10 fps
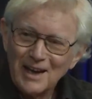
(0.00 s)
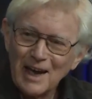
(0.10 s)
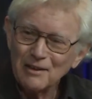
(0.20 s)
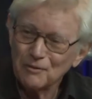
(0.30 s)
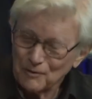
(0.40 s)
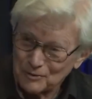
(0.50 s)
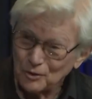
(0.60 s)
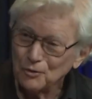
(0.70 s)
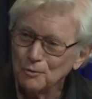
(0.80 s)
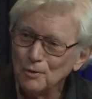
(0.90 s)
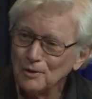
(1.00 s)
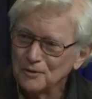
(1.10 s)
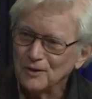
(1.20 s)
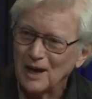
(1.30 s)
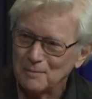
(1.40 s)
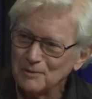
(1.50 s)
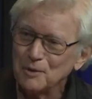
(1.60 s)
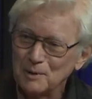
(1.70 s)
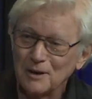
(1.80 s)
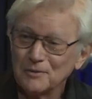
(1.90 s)
and if it's a school assignment, the
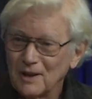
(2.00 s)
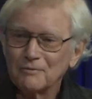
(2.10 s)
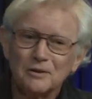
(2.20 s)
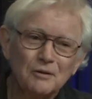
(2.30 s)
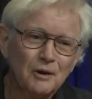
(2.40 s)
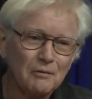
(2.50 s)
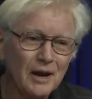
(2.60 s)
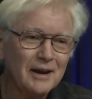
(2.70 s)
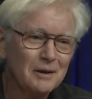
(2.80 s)
parents have to do it, right?